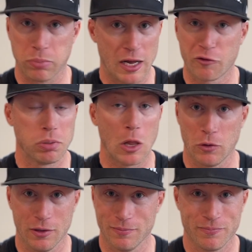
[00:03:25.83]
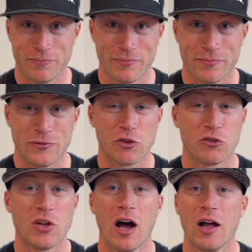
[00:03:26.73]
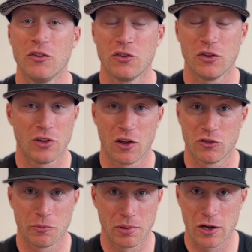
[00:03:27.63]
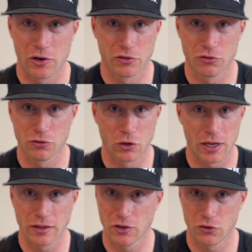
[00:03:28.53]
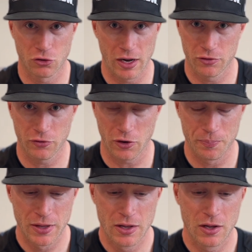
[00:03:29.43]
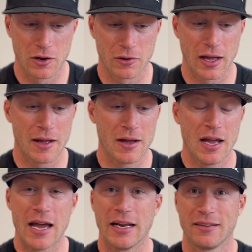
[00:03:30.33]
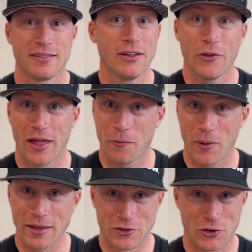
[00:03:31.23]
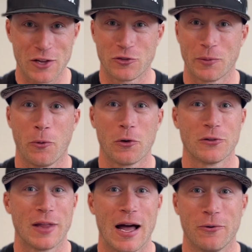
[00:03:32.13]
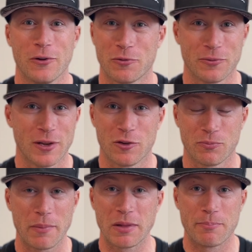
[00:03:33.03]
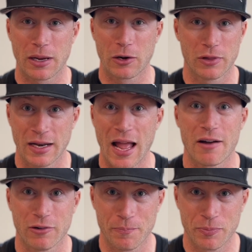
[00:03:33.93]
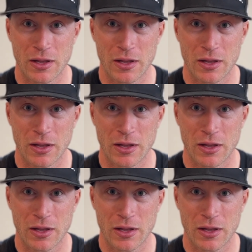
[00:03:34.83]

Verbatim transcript: exploded. Just tons and tons of players looking to transfer. Okay? And it's still that way. The transfer portal now is probably bigger than ever.